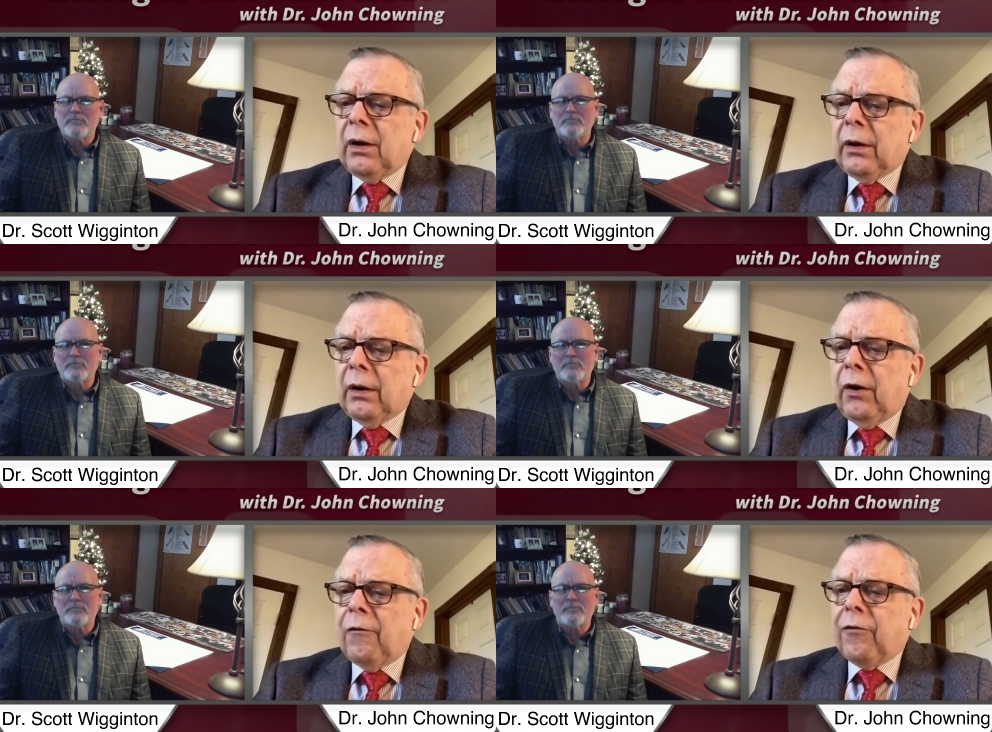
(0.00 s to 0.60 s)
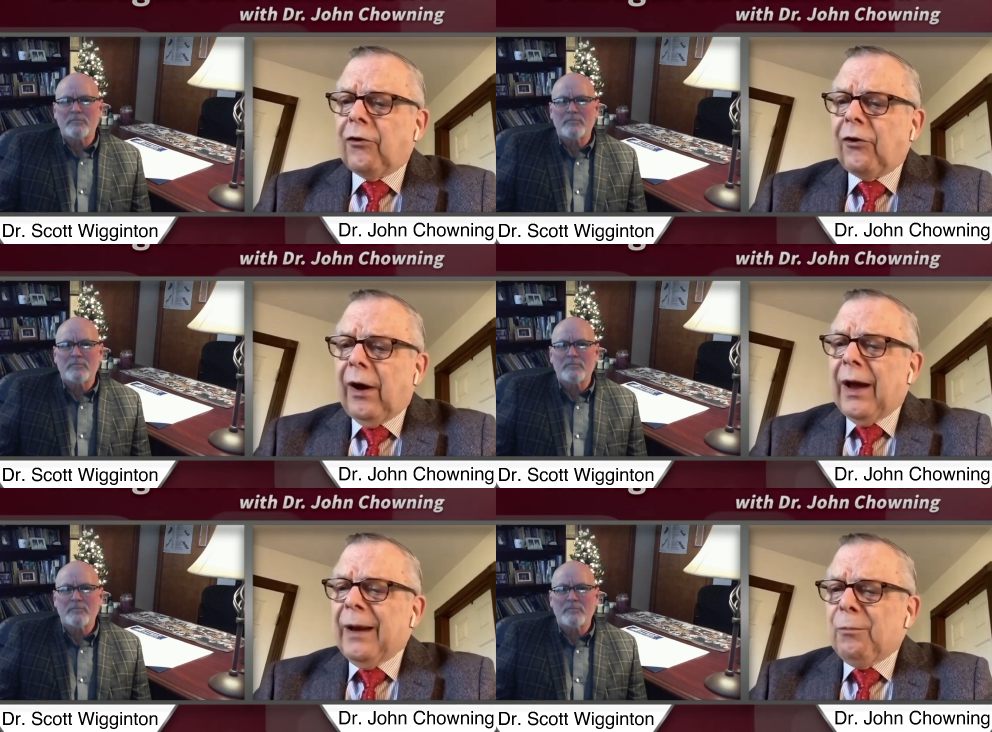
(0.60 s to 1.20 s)
Speaker 1: uh, over
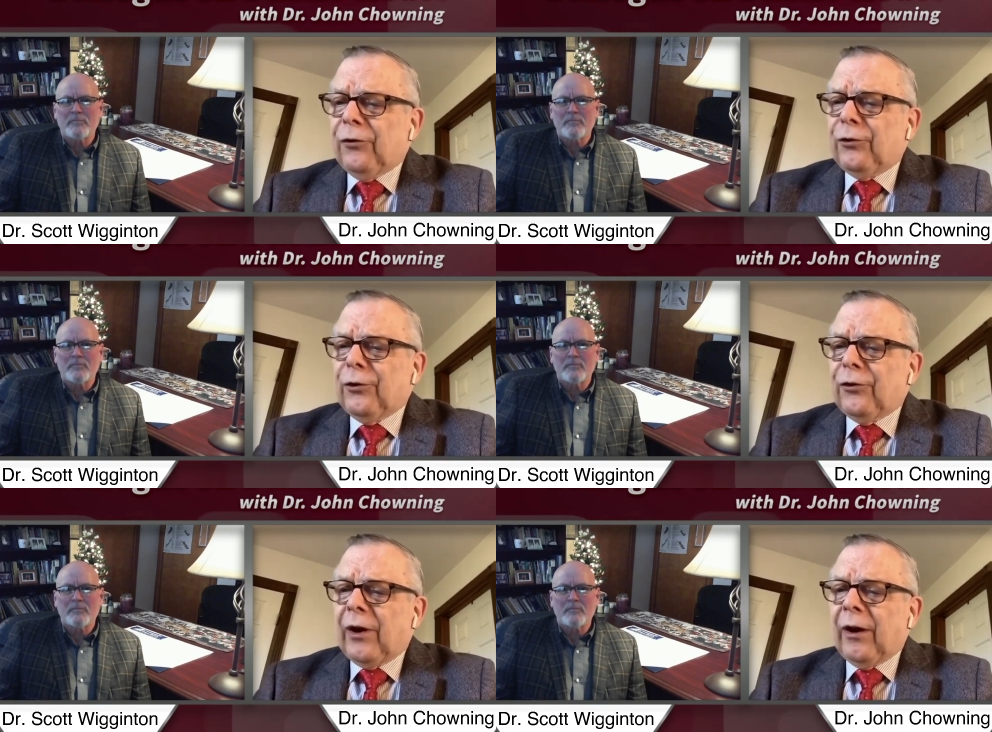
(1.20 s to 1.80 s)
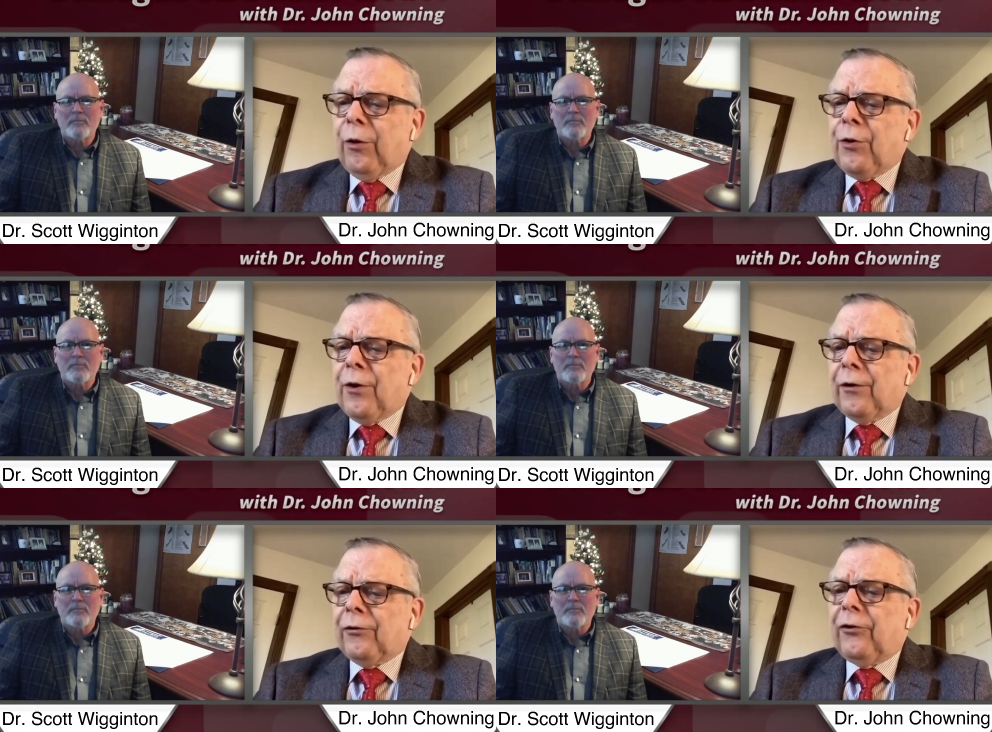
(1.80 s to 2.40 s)
time with suicidal
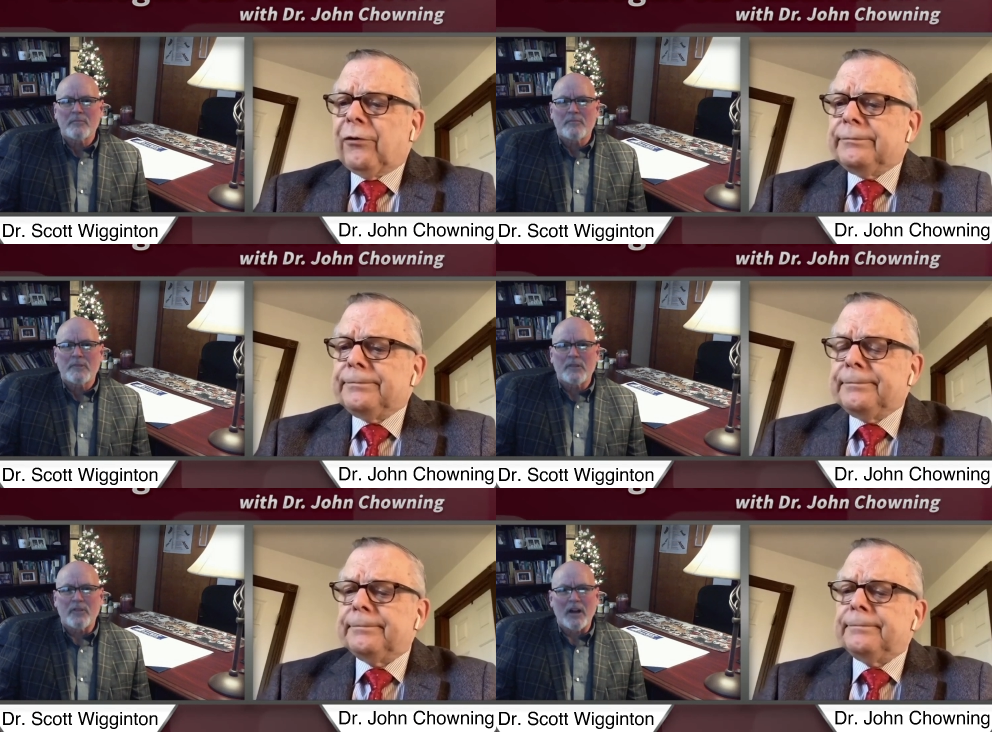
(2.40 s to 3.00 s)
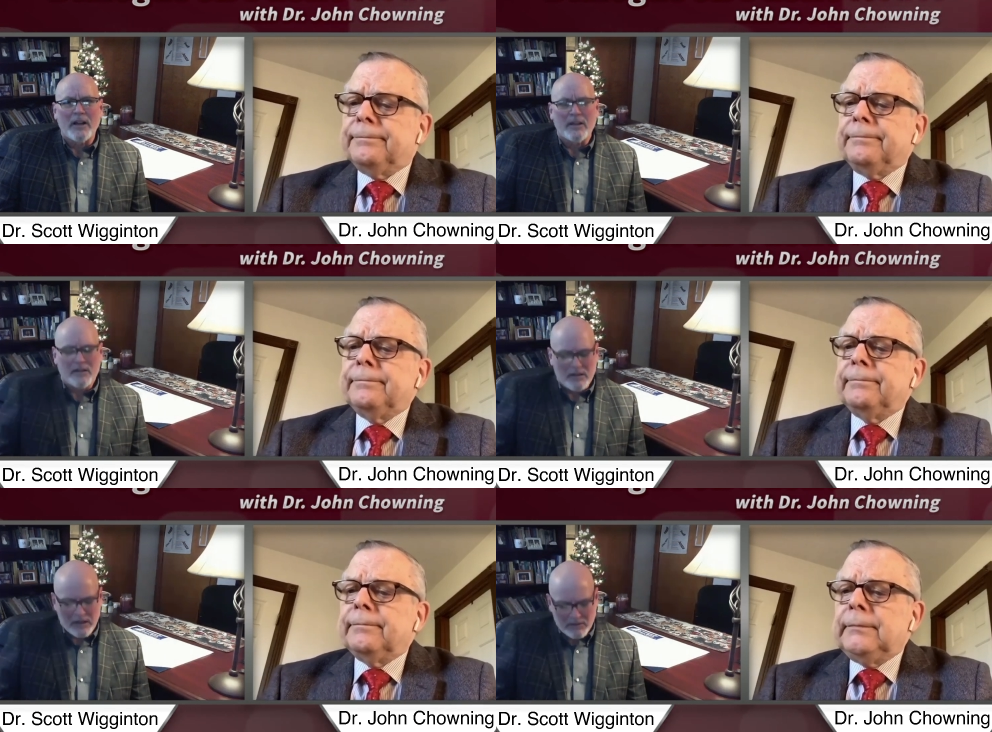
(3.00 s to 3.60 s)
thoughts? Right.
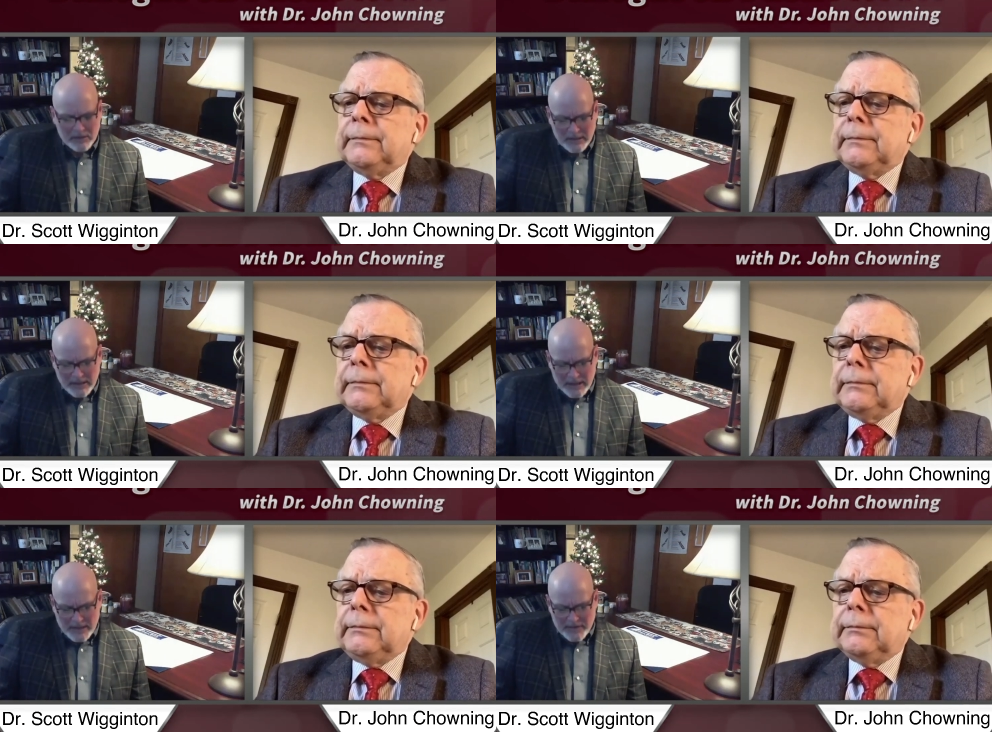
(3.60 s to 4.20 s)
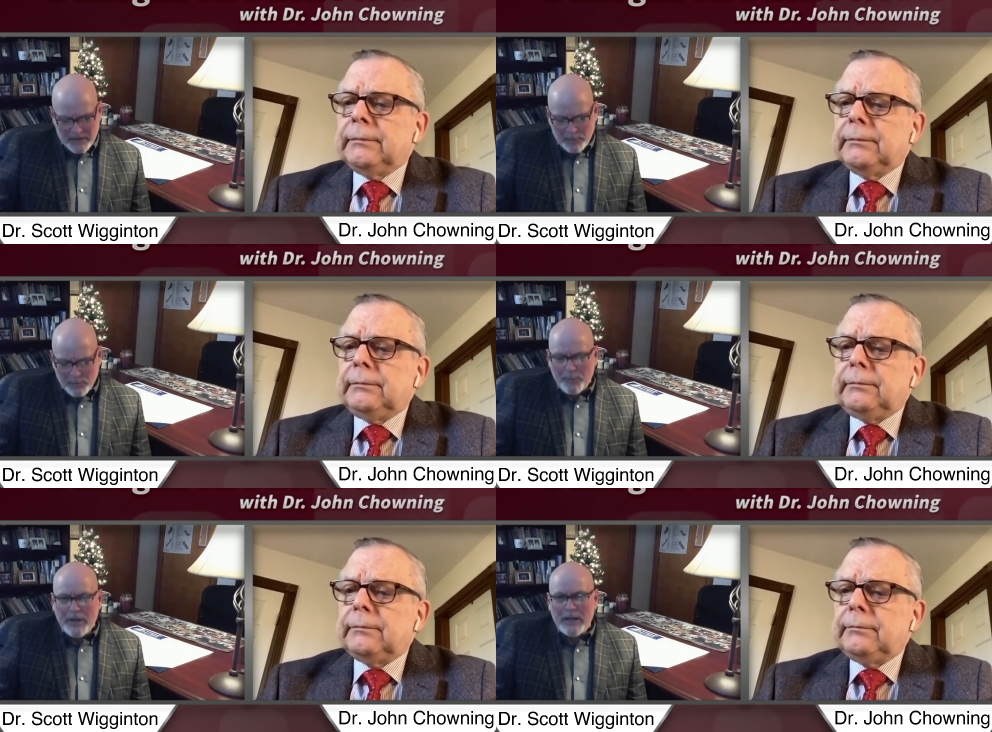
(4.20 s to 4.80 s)
Uh, the
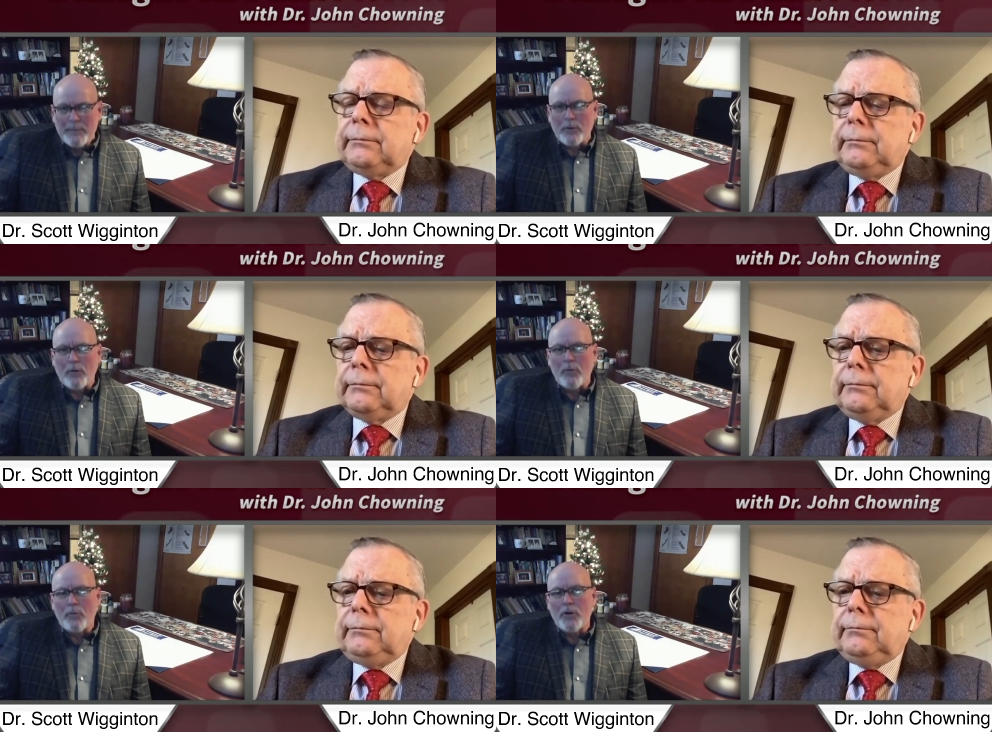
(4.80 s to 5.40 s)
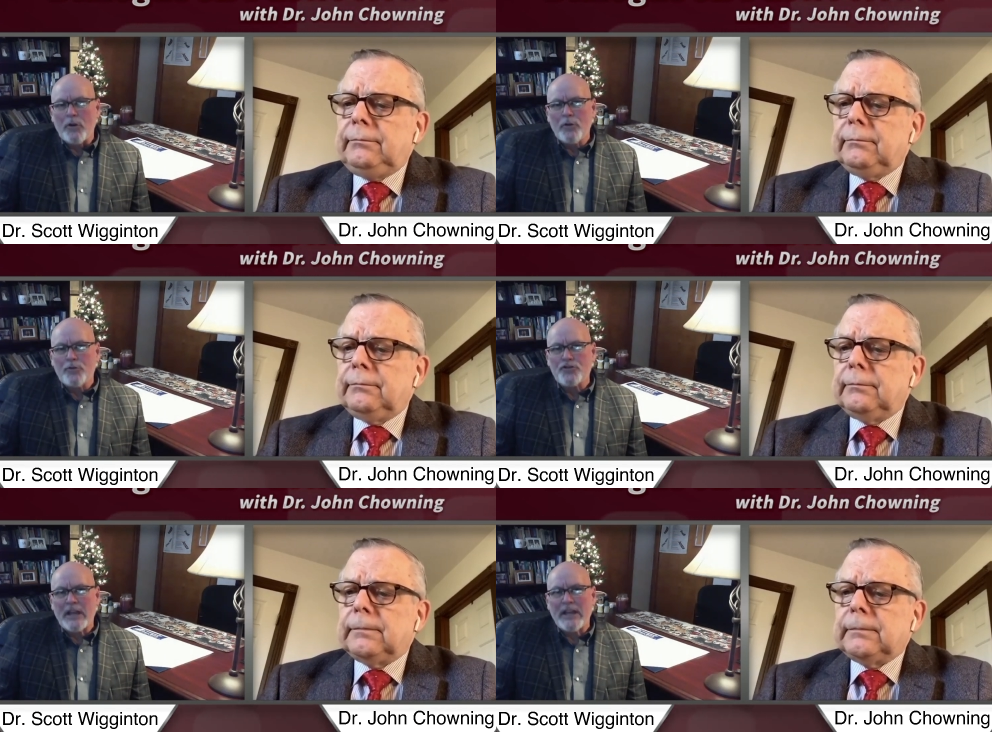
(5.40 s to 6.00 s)
Speaker 2: number of people
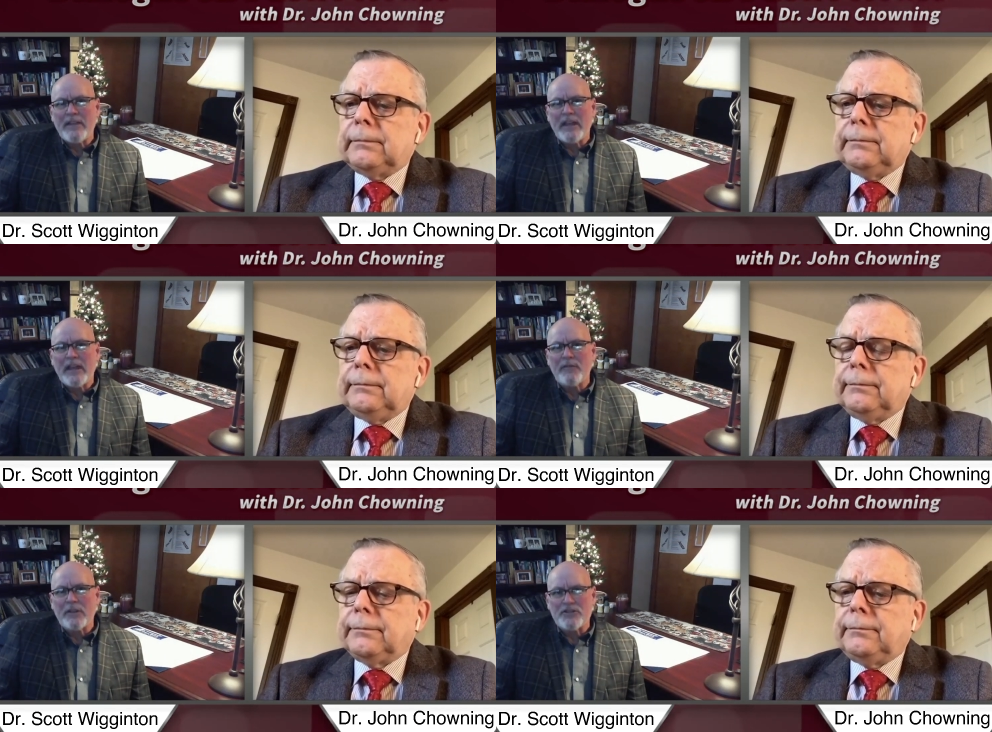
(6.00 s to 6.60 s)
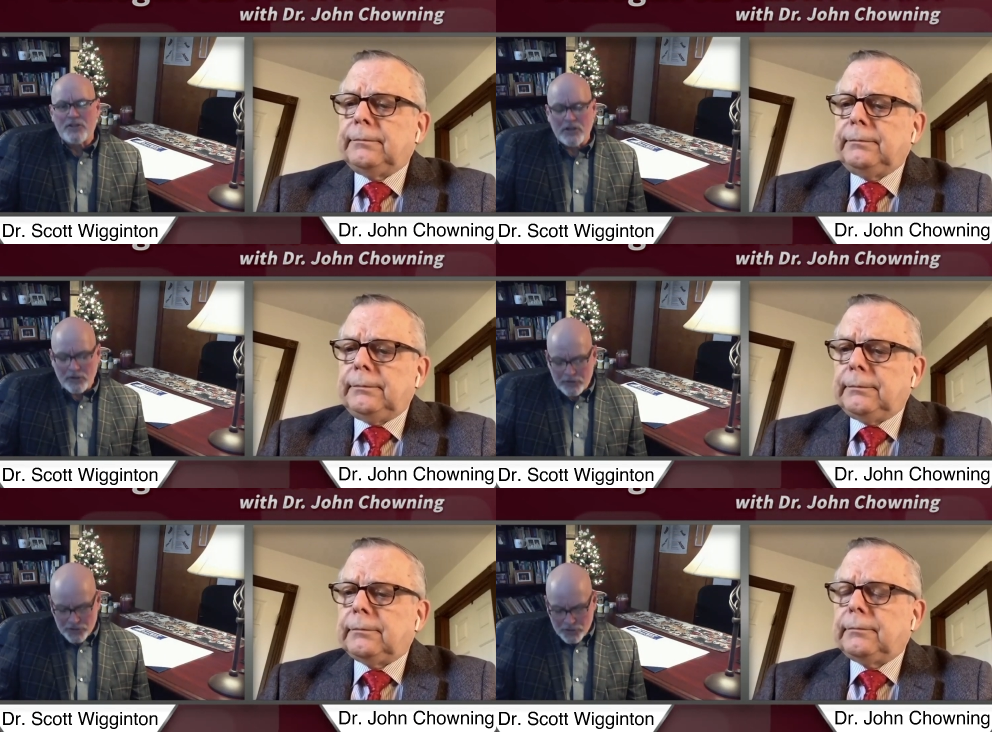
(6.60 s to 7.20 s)
who say they have considered